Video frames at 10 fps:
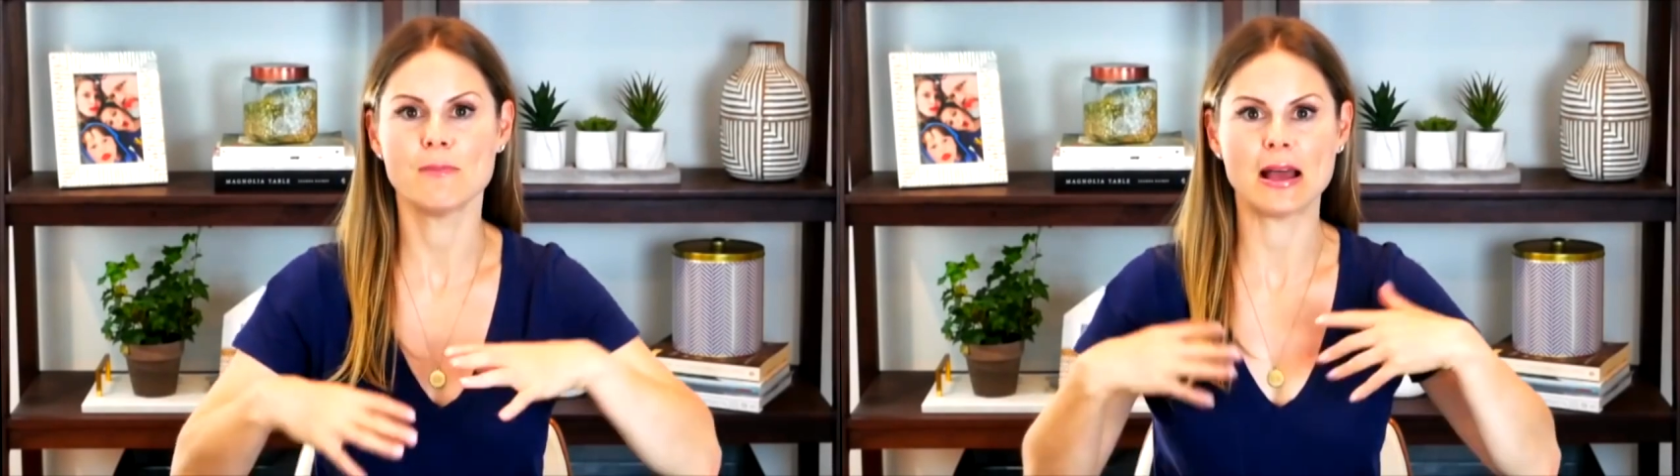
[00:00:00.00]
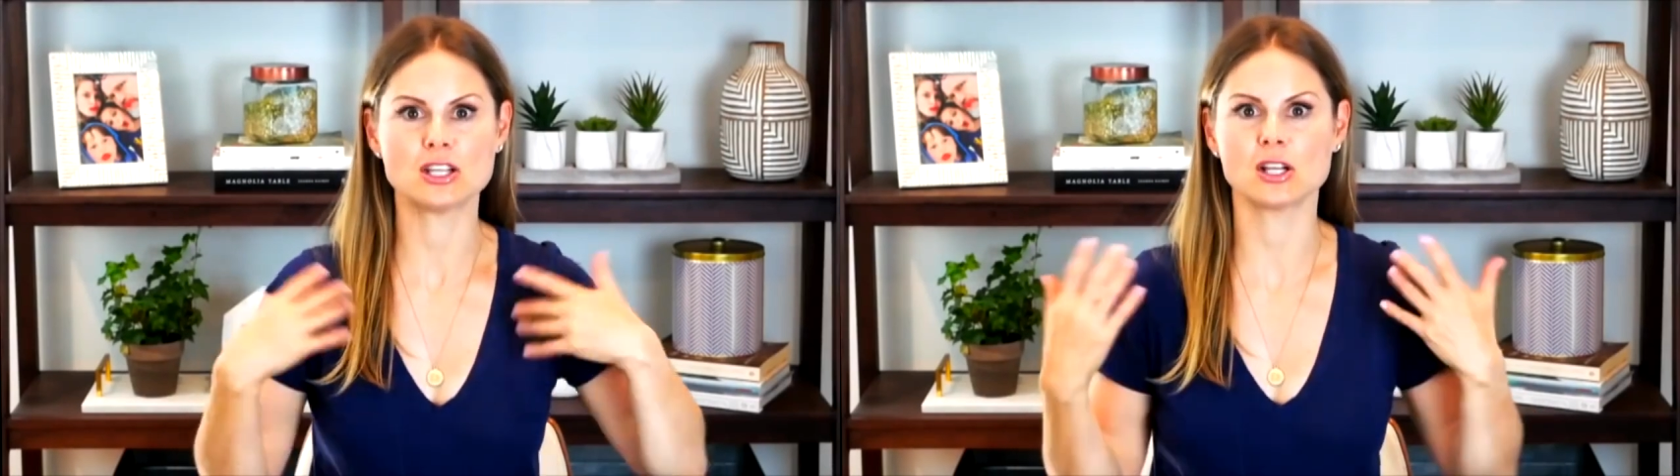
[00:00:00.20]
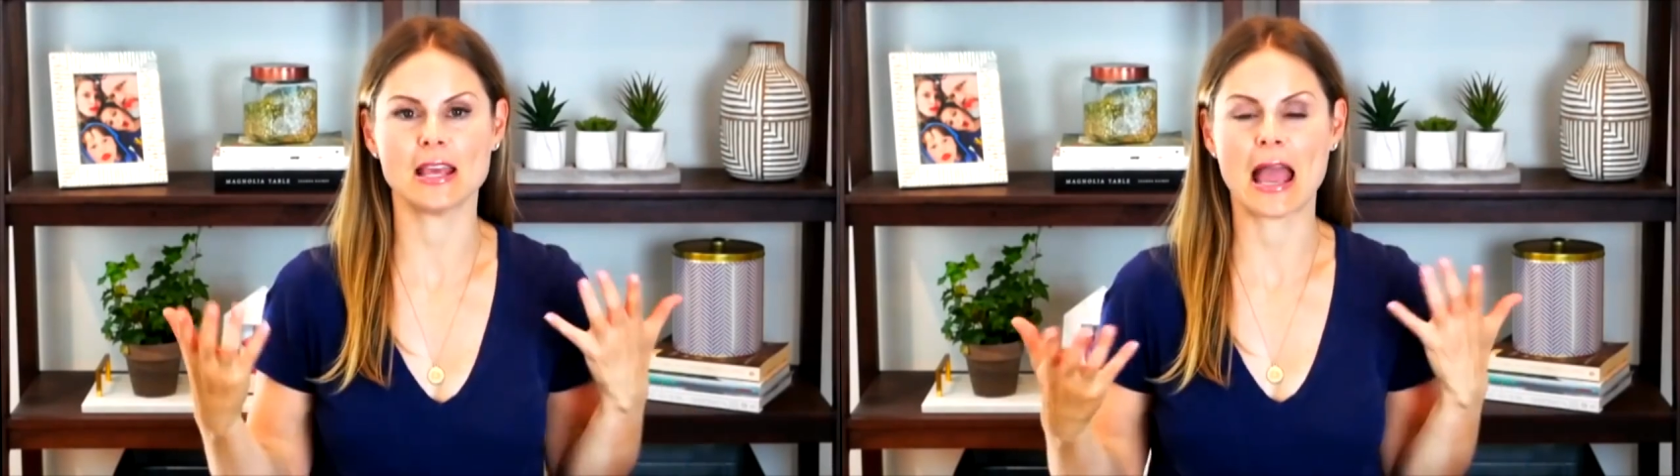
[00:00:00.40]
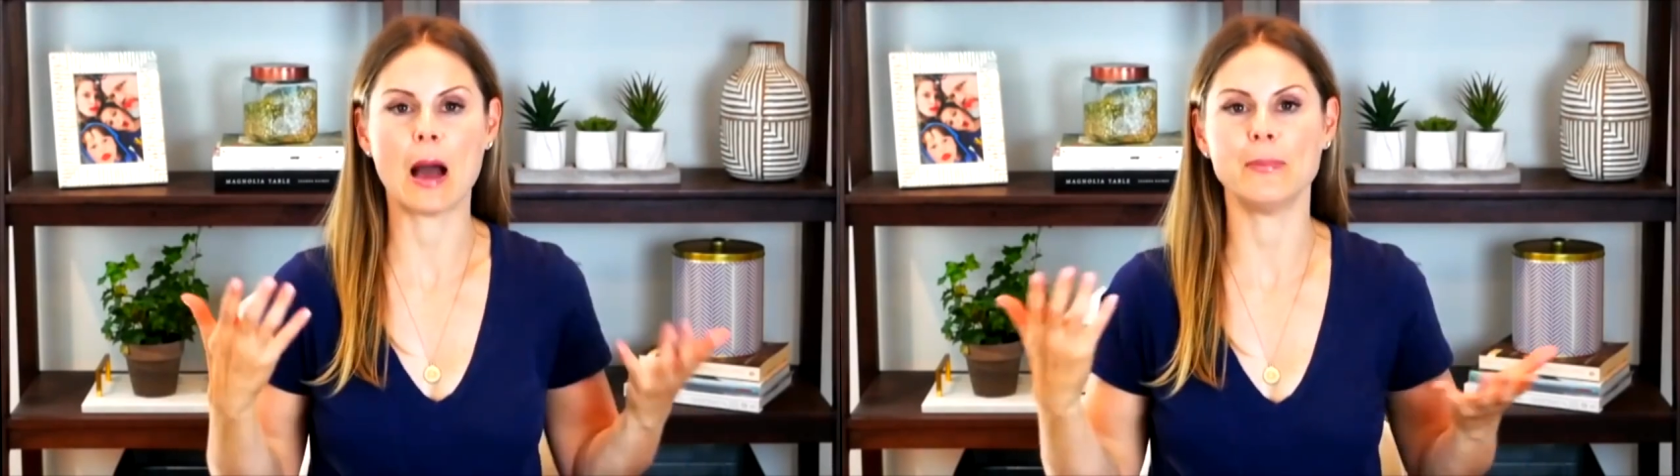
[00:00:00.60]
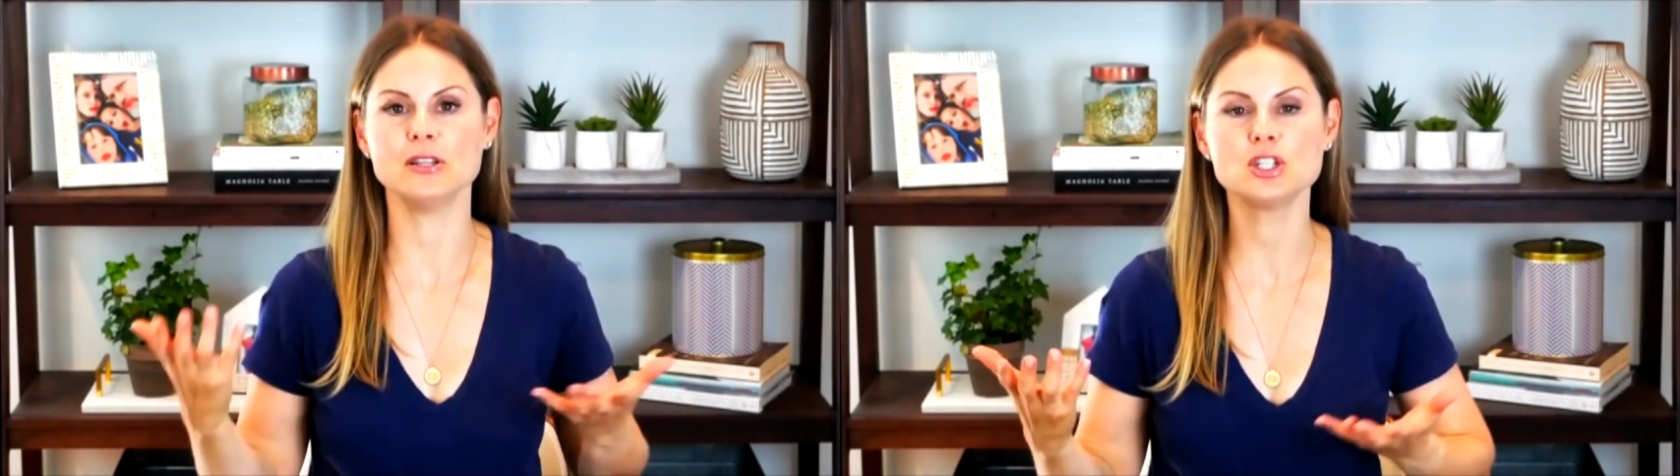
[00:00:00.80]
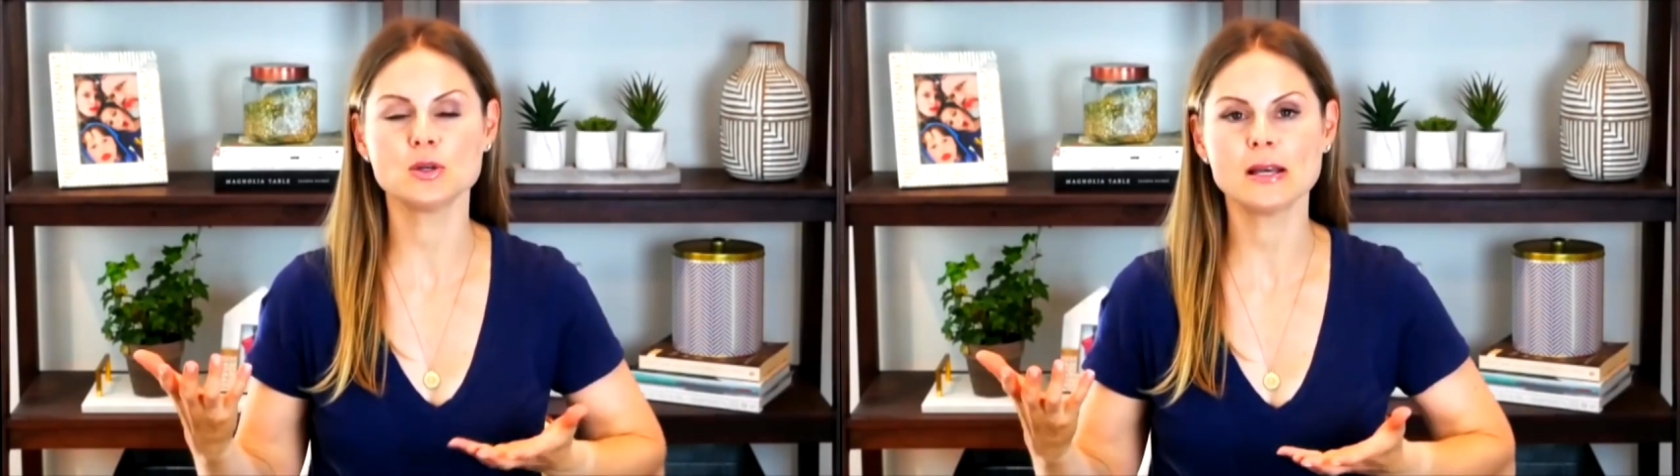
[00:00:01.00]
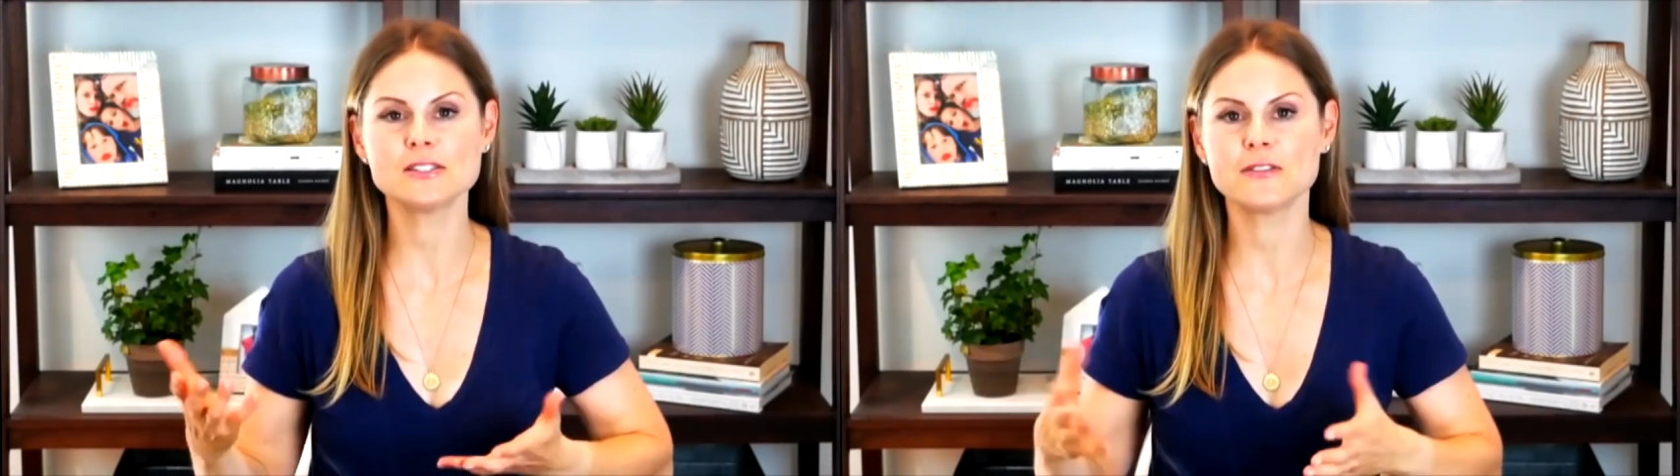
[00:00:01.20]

magically happens to us.